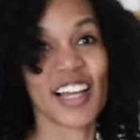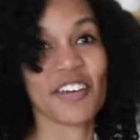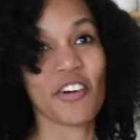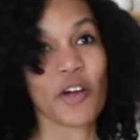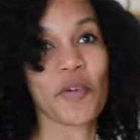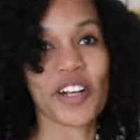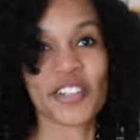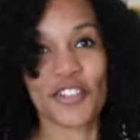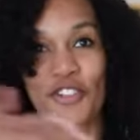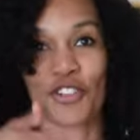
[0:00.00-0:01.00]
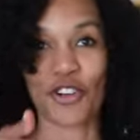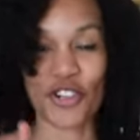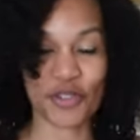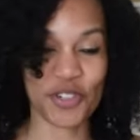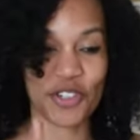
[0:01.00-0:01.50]
I love how I went into the
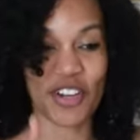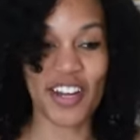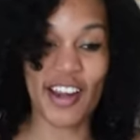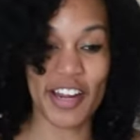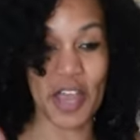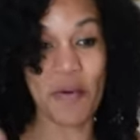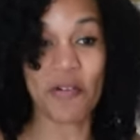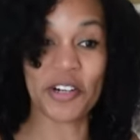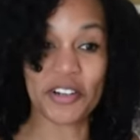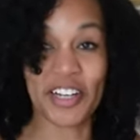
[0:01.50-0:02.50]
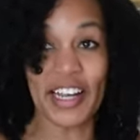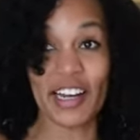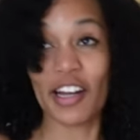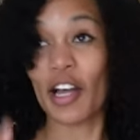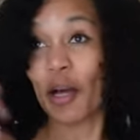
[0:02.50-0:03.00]
church with straight hair, came out with curly
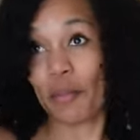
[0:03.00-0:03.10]
hair.